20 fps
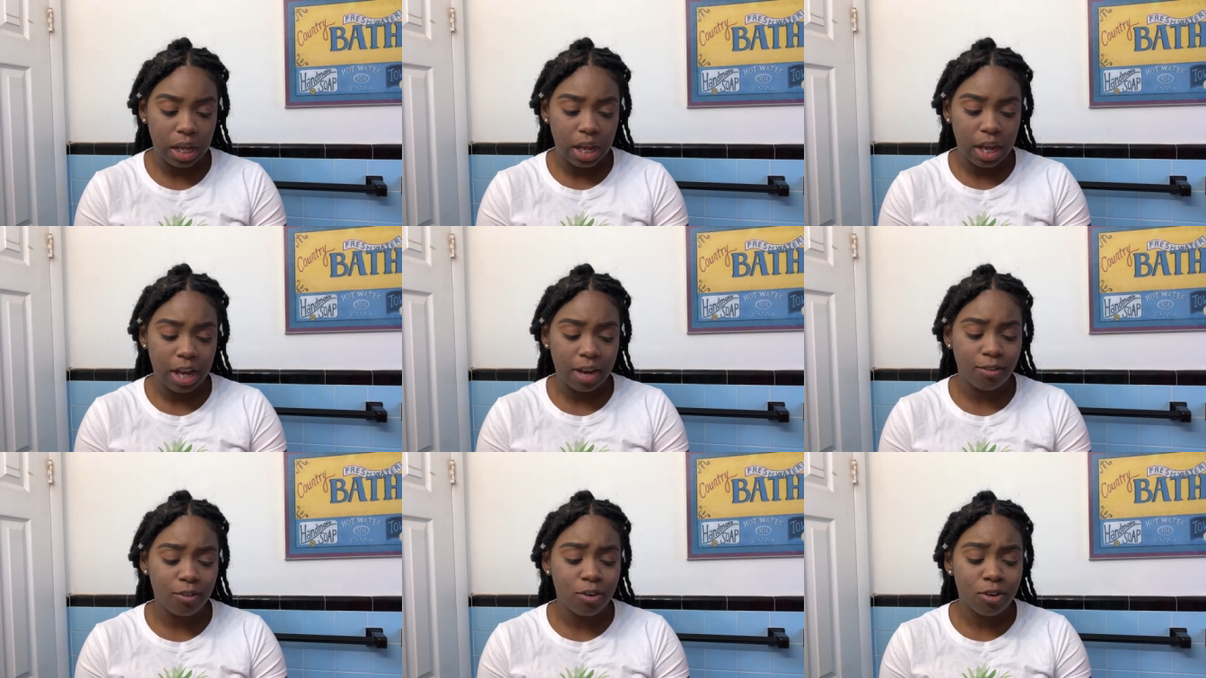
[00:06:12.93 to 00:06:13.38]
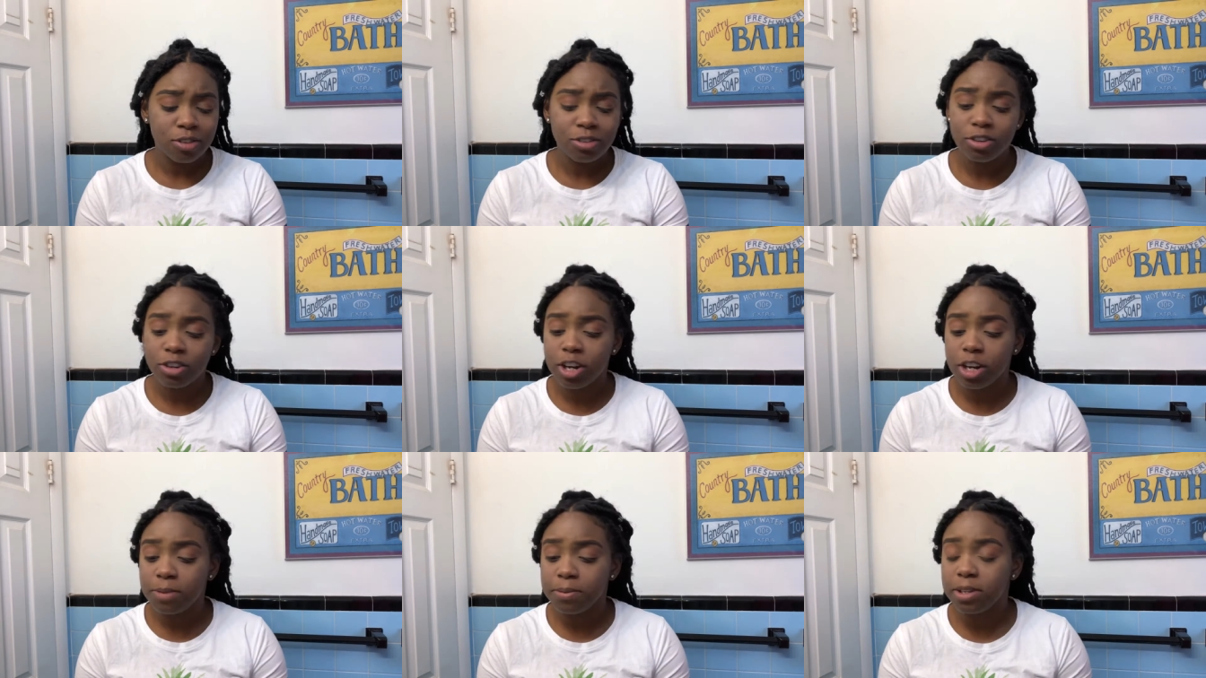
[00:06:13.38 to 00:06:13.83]
And of course
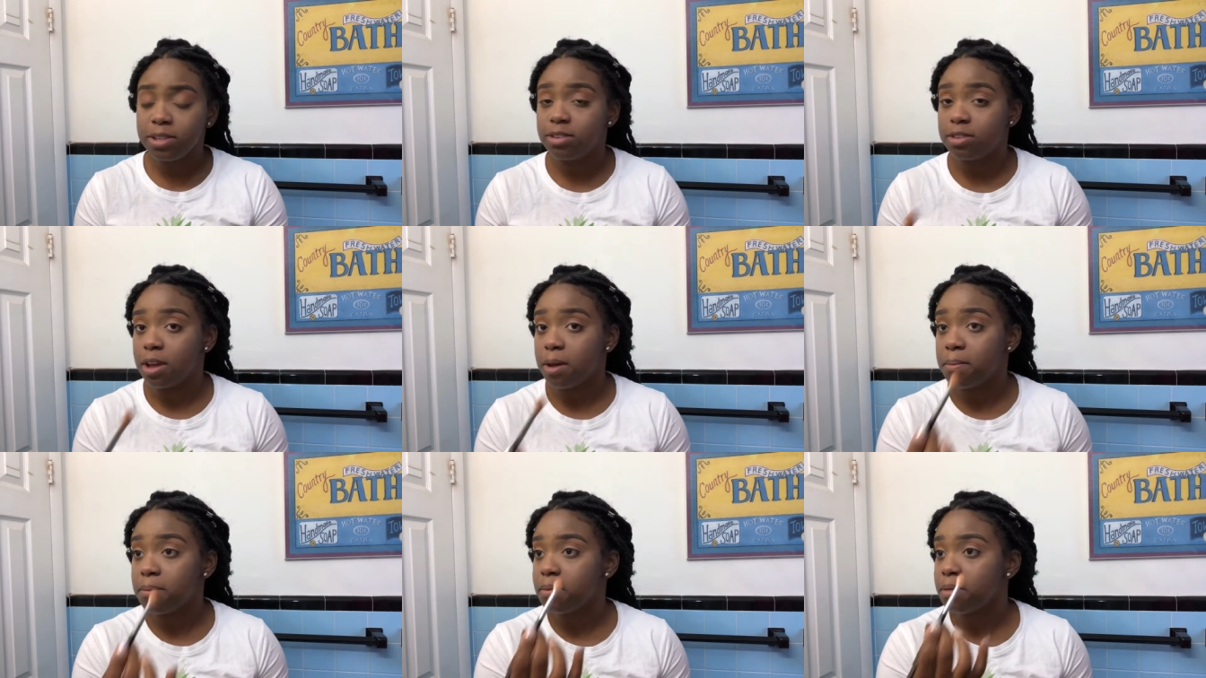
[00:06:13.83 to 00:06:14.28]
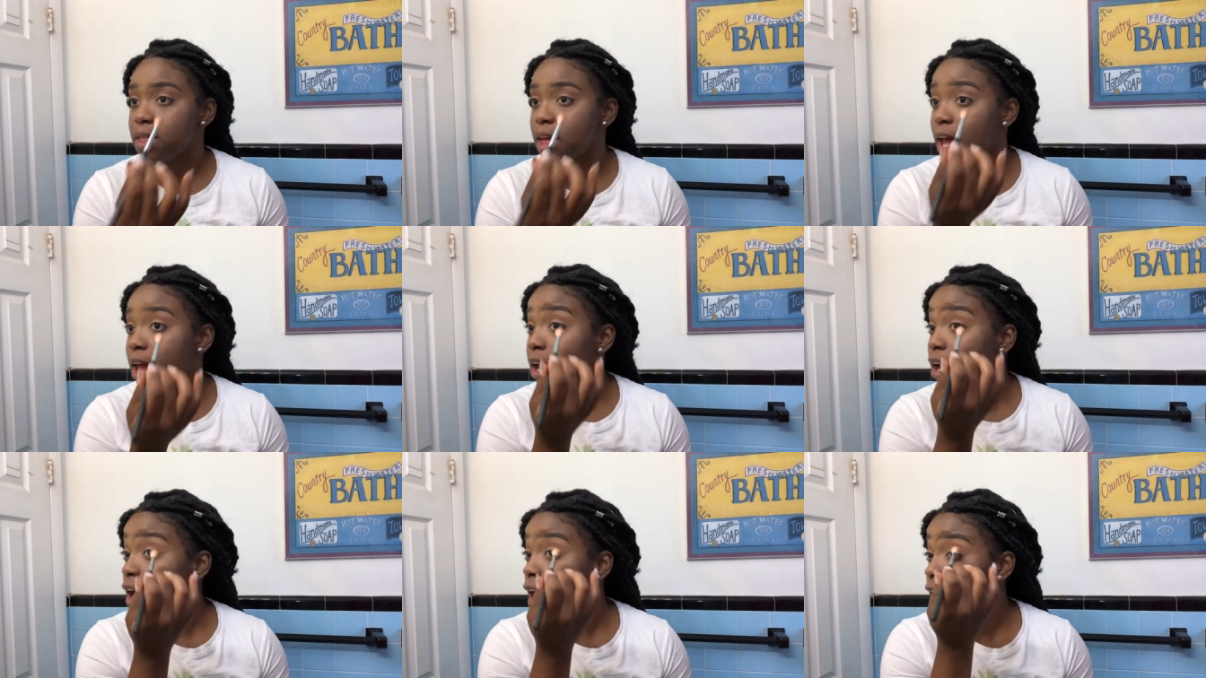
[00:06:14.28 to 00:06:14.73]
there are going to be some
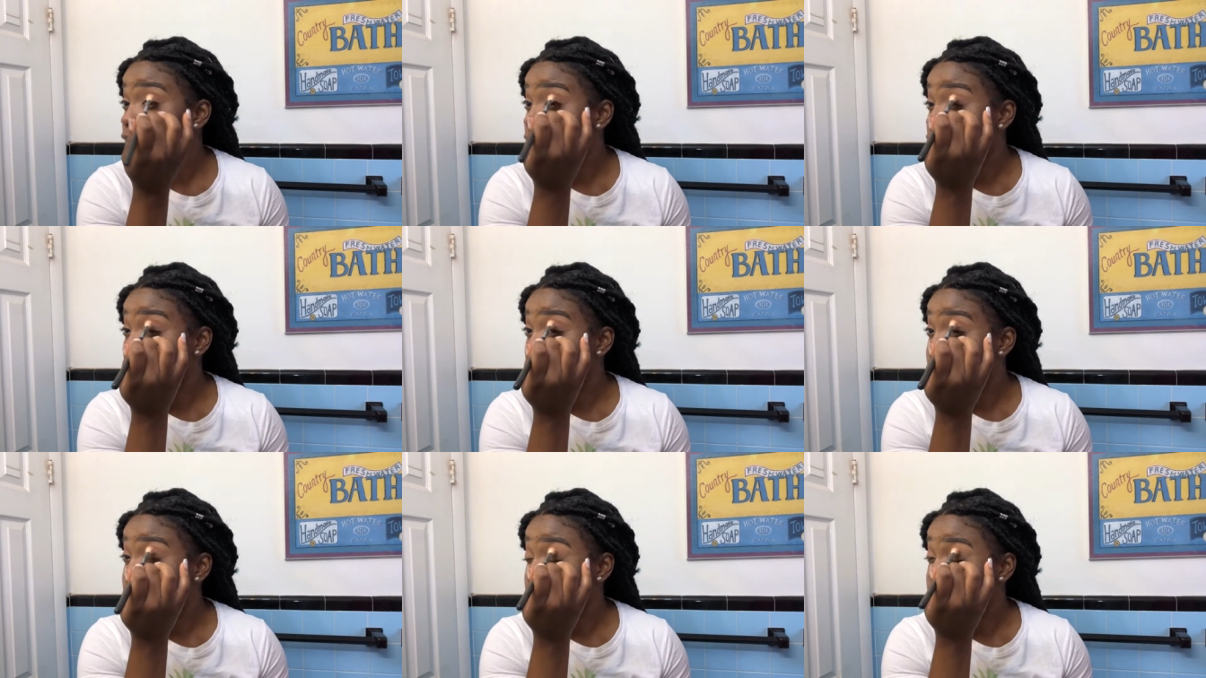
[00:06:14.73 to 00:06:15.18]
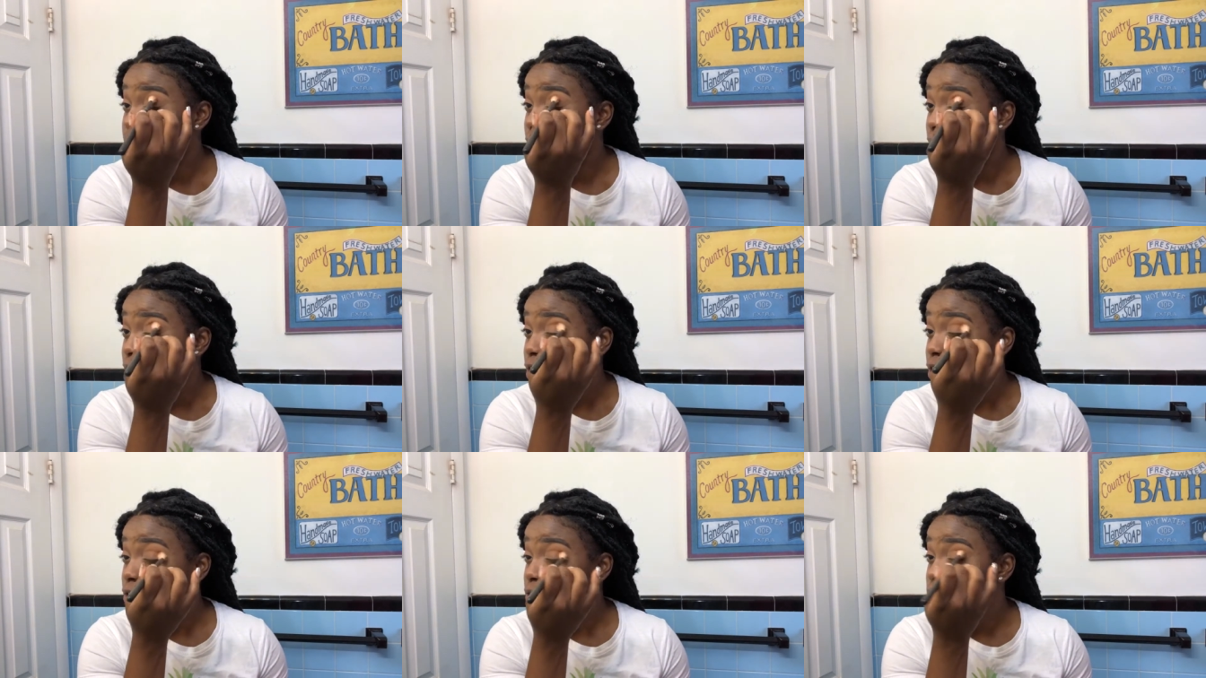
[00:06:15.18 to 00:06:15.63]
that kind of come
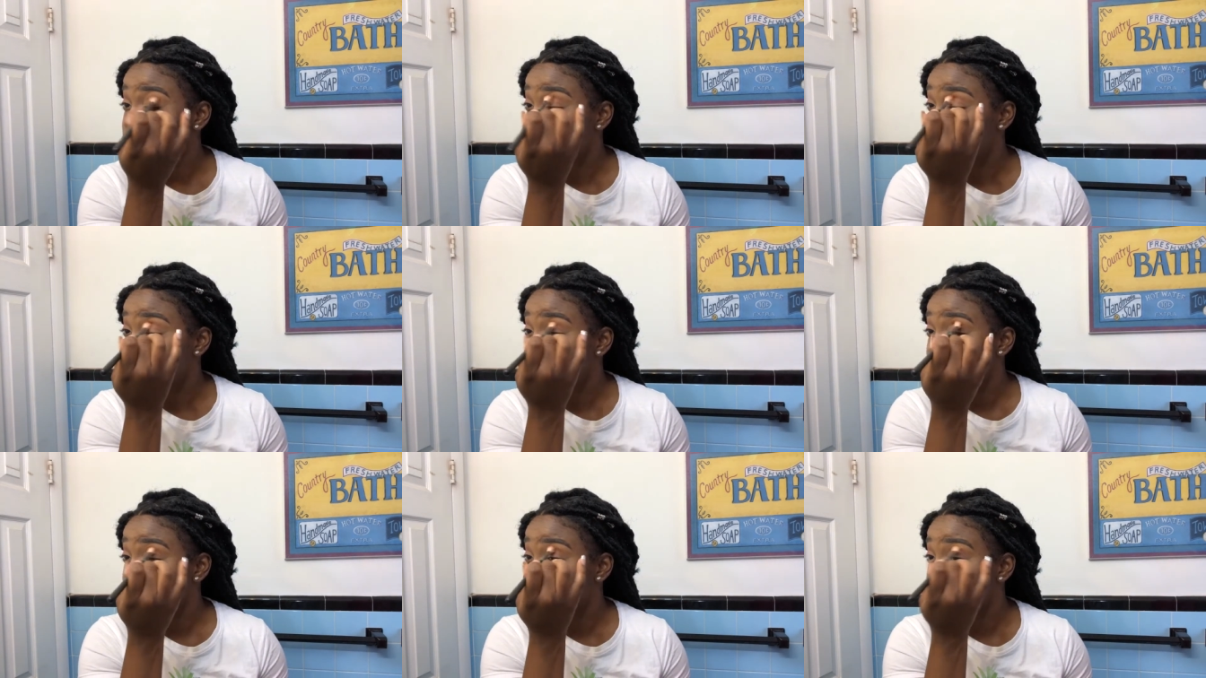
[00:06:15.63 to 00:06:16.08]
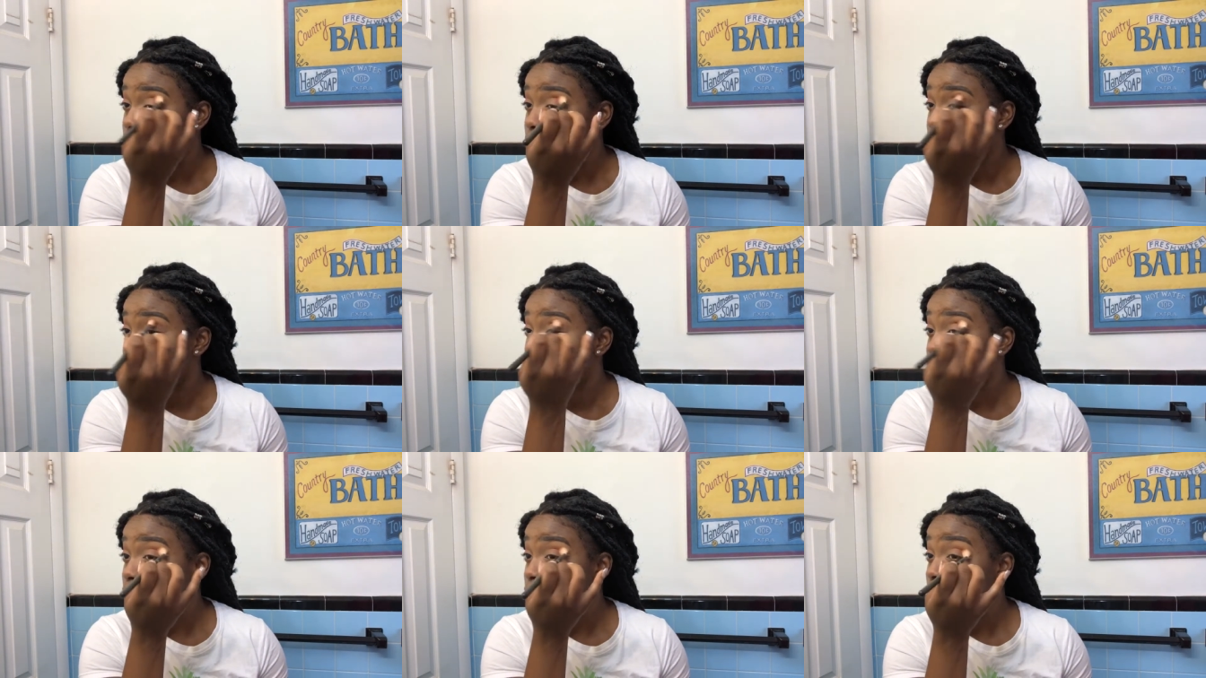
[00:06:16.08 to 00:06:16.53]
defective. We know
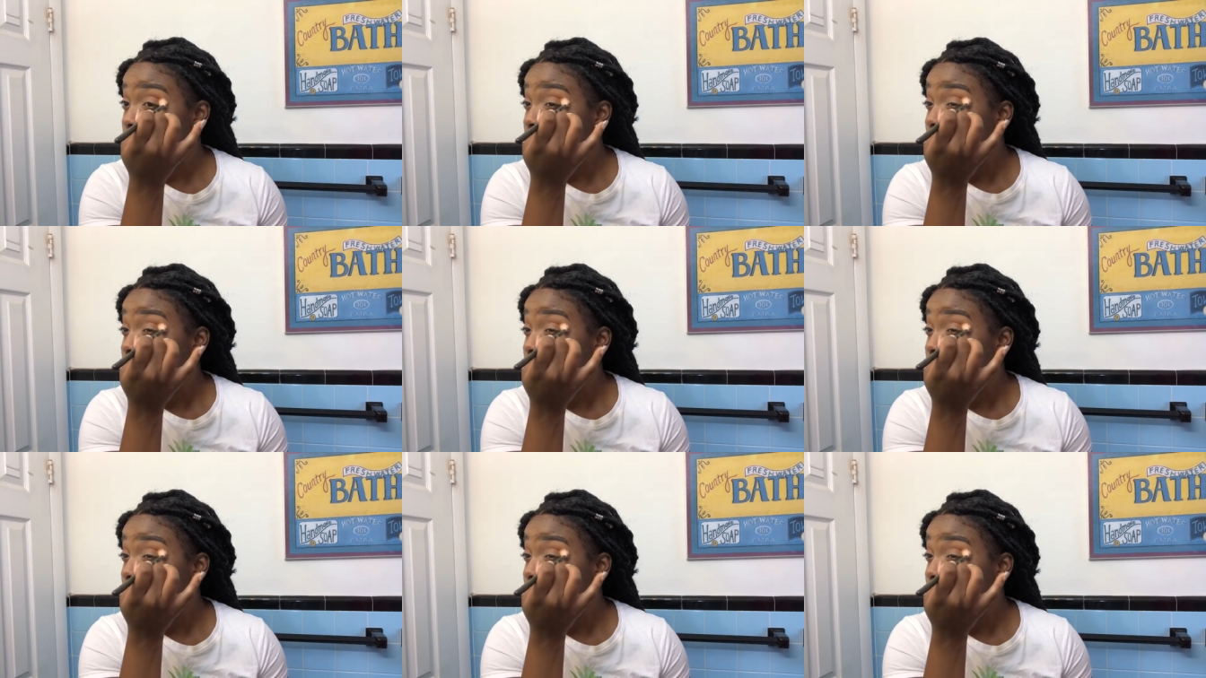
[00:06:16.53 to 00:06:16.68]
that.